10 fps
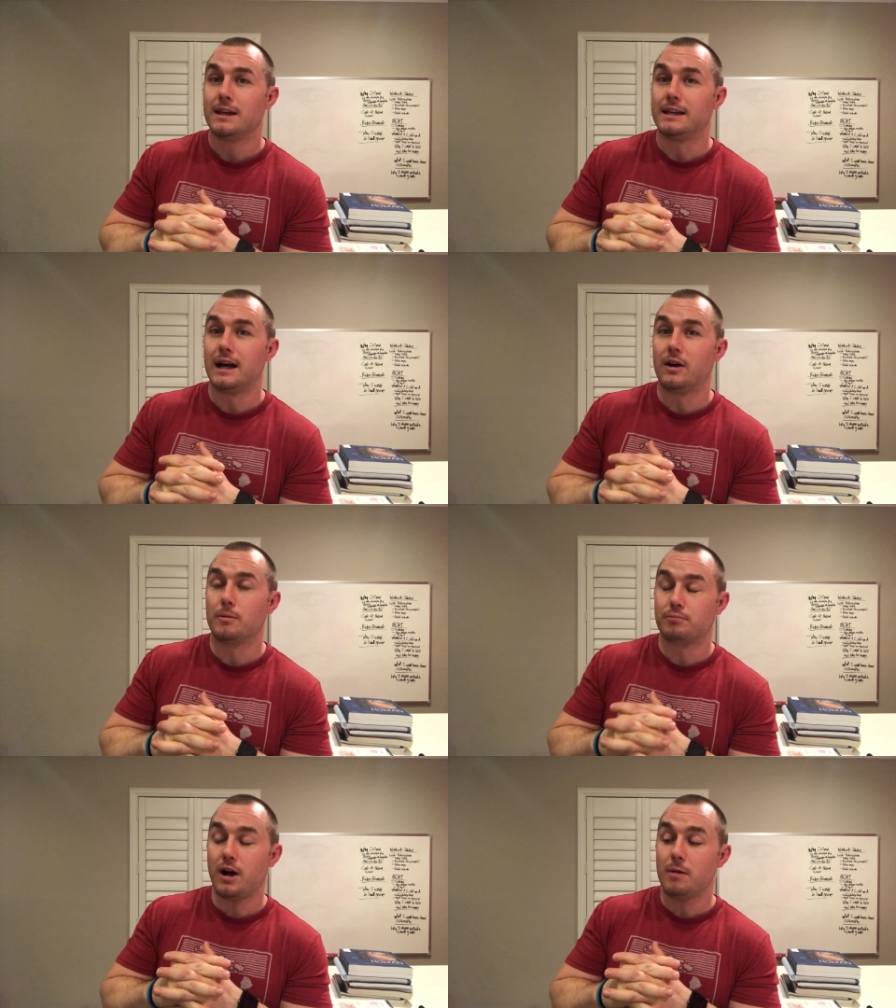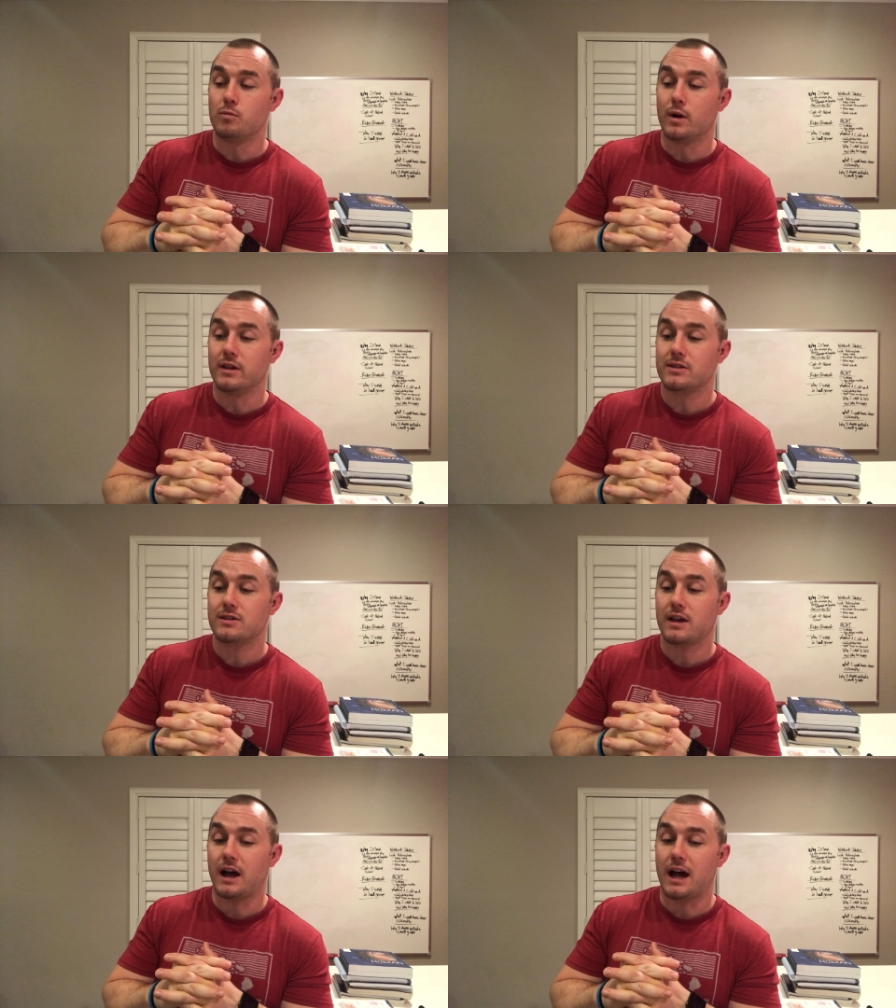Now the problem
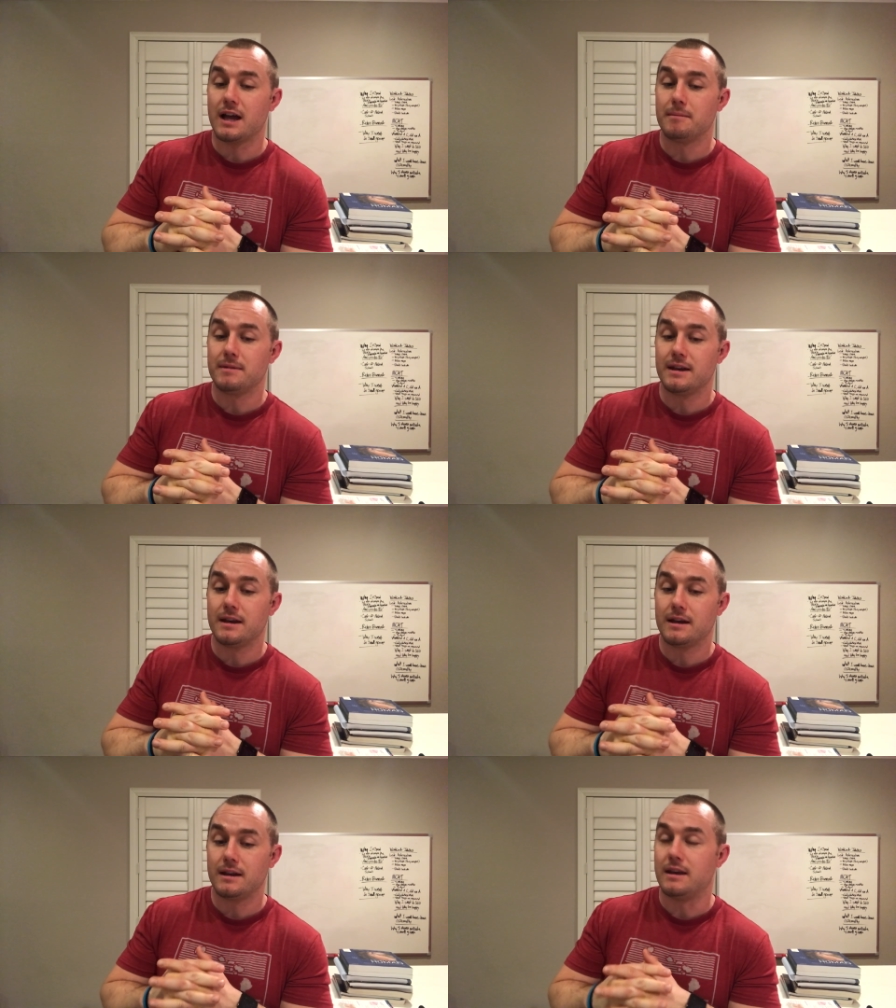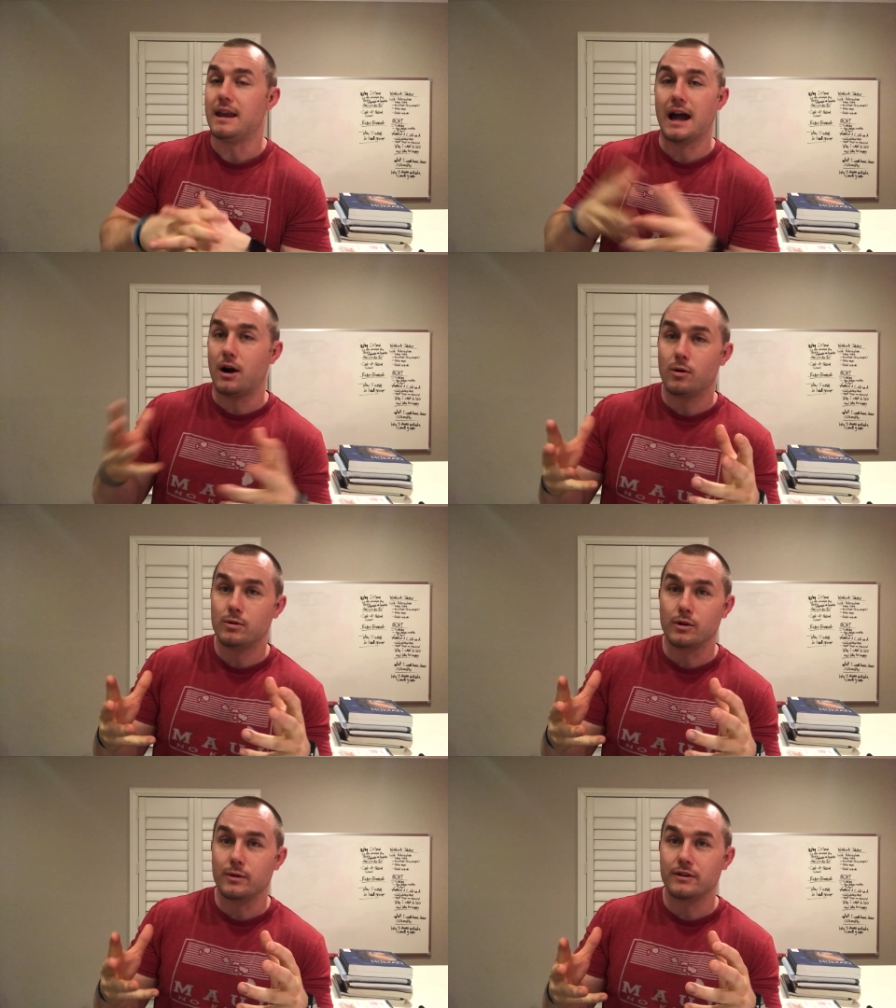was I am now
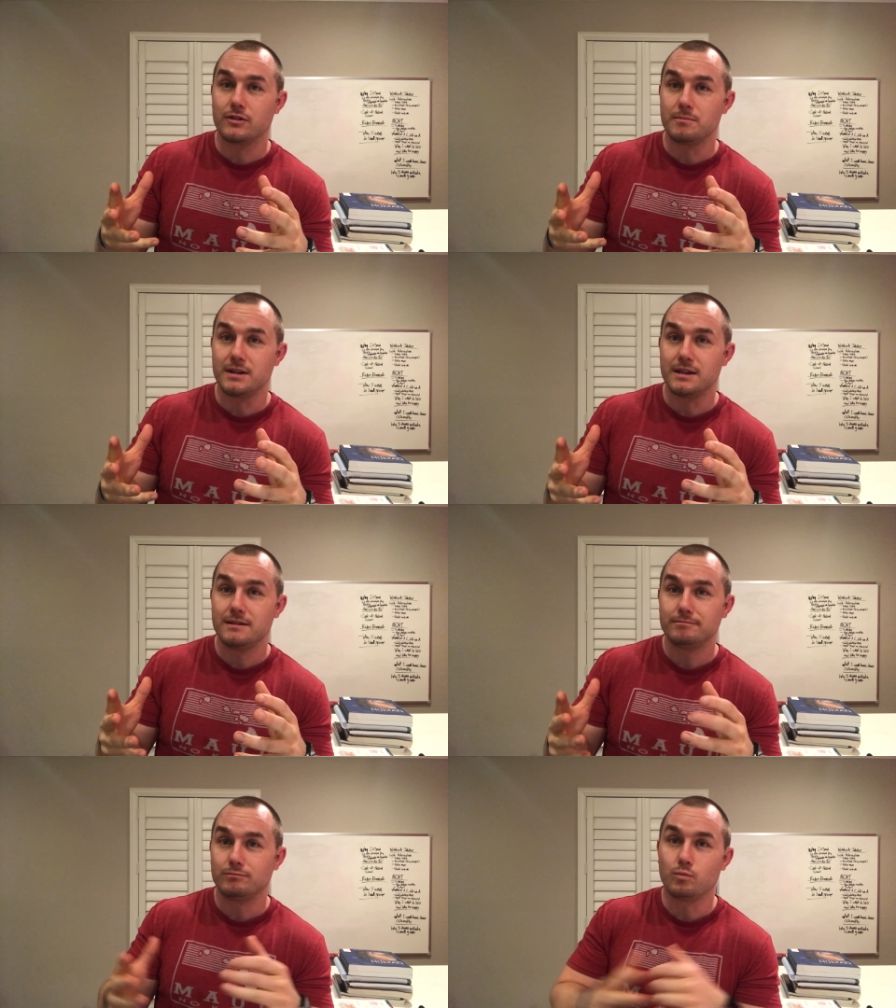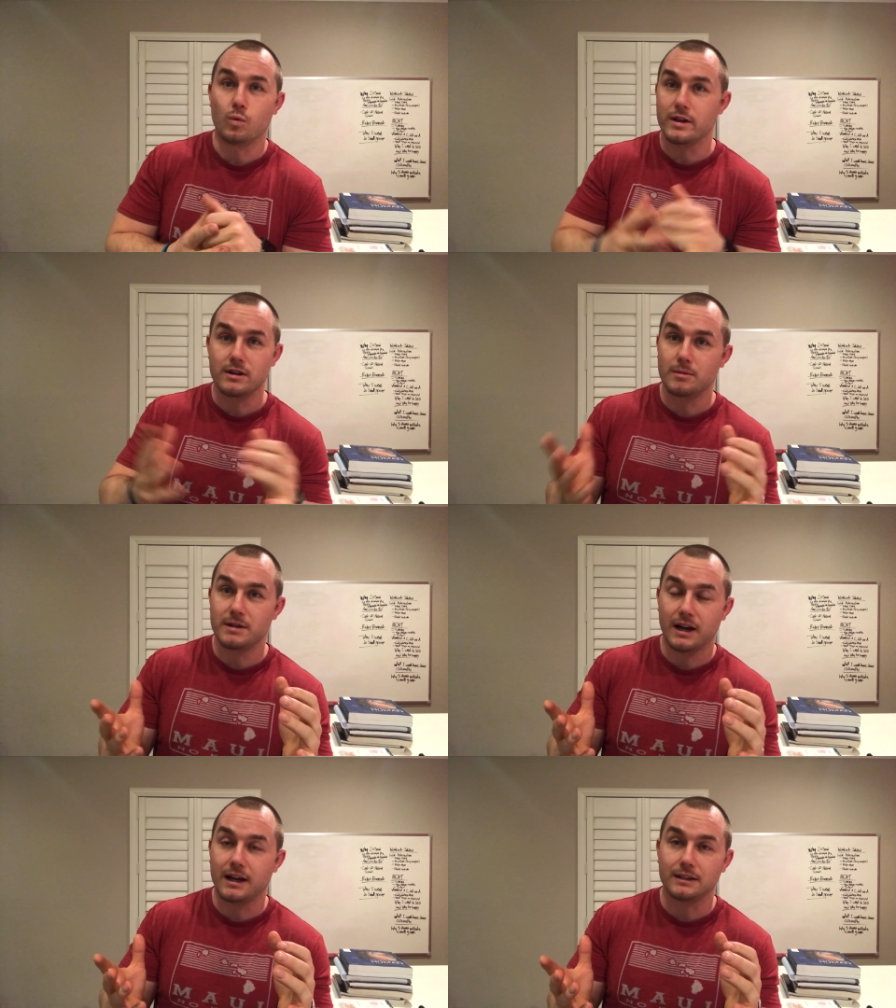going to be one year
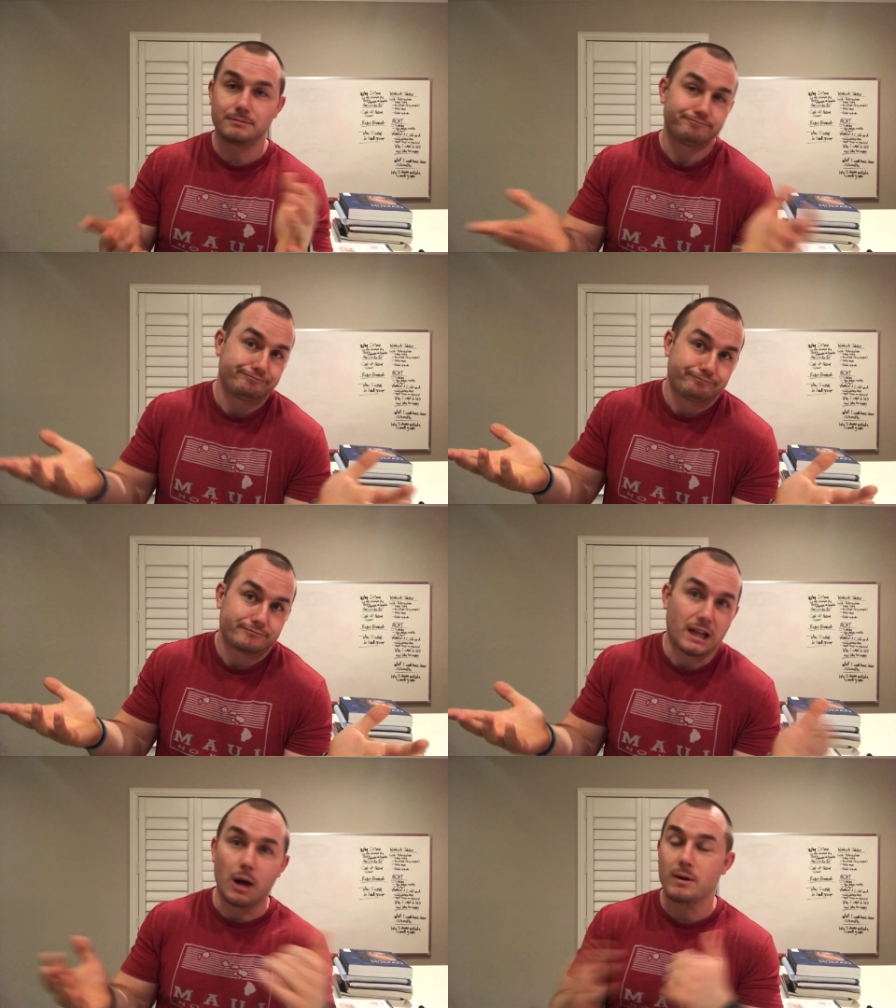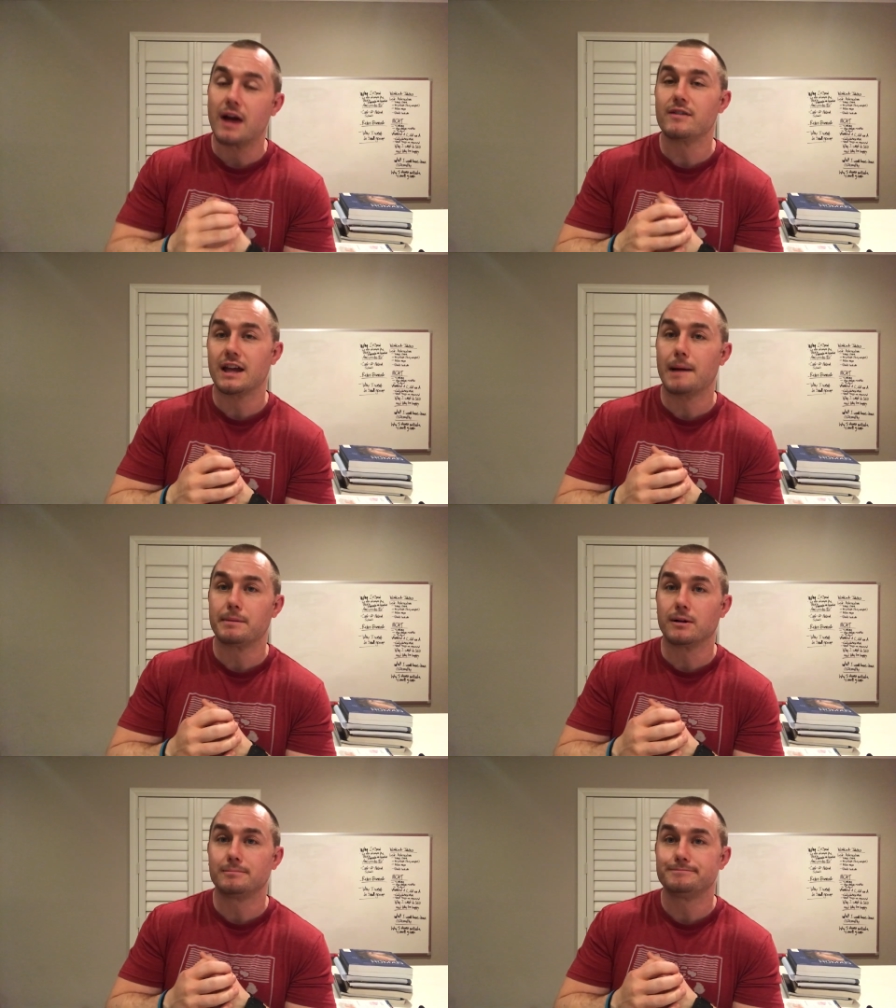behind. I would have a gap
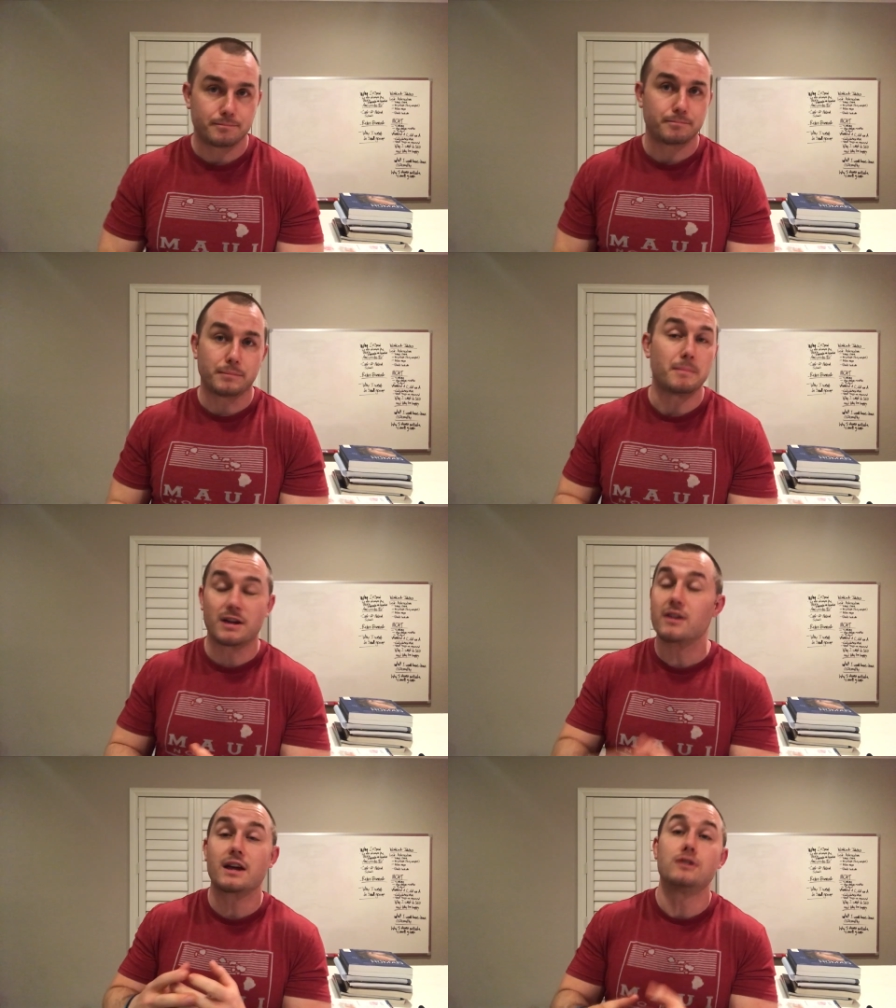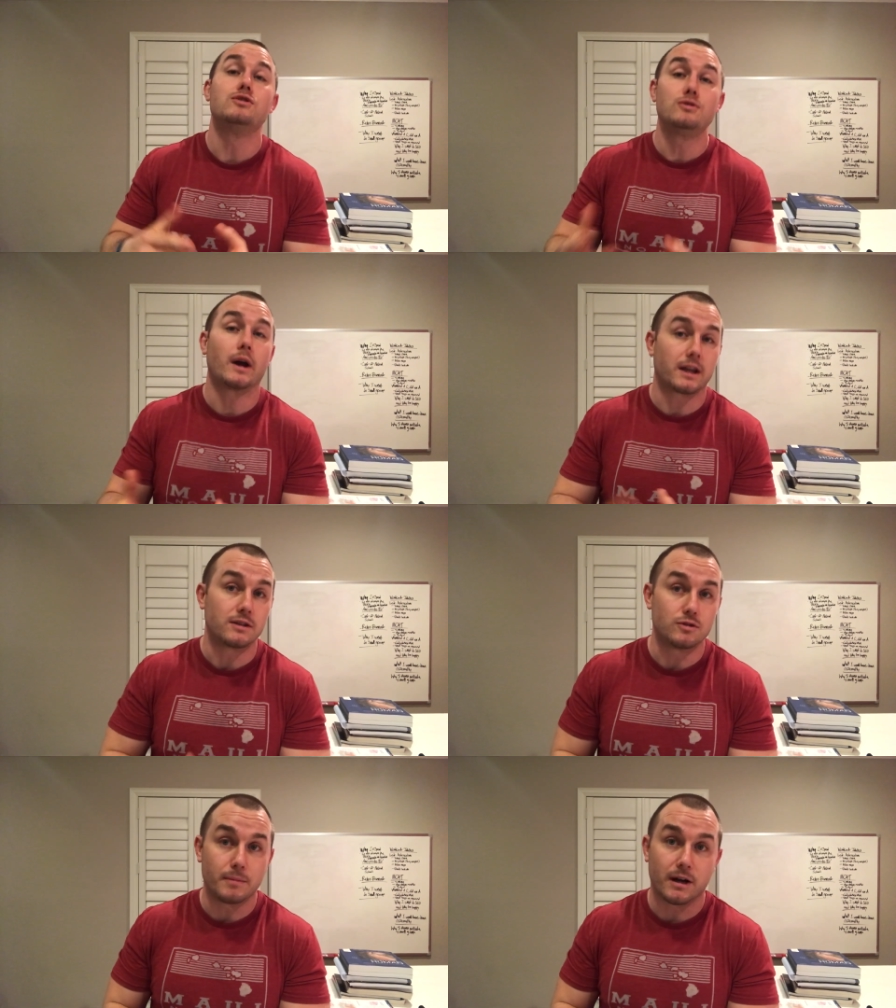year. But because I knew I could
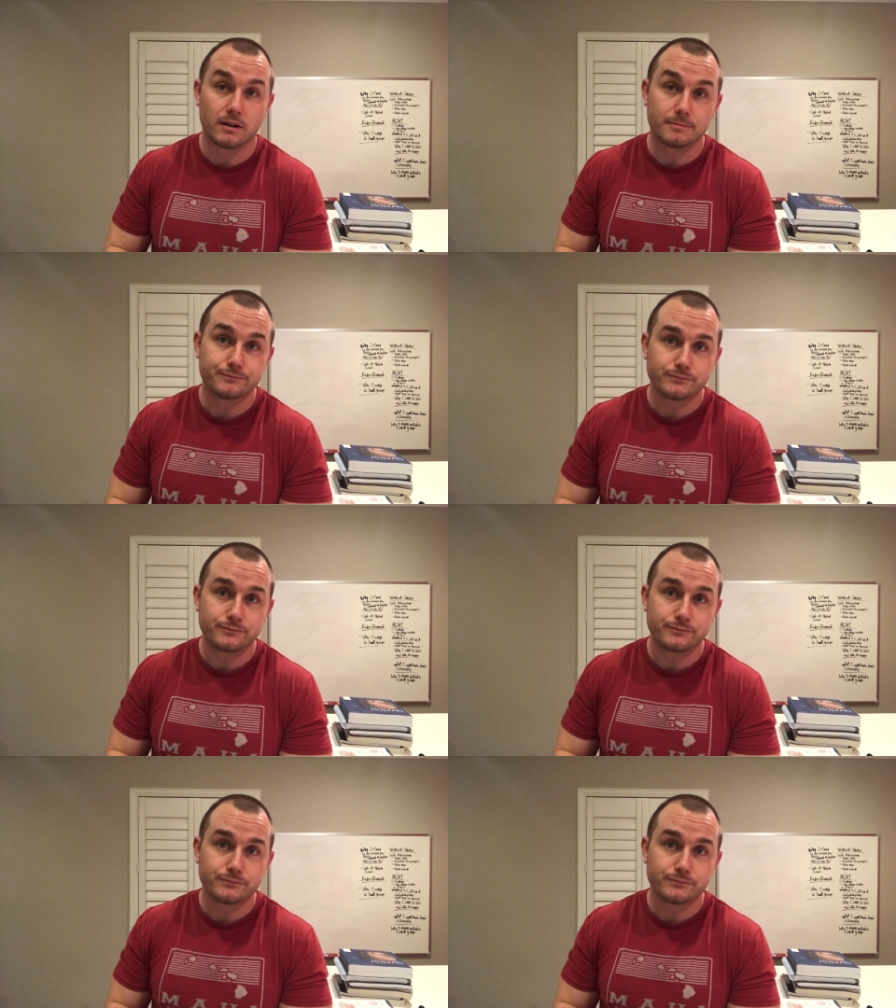do better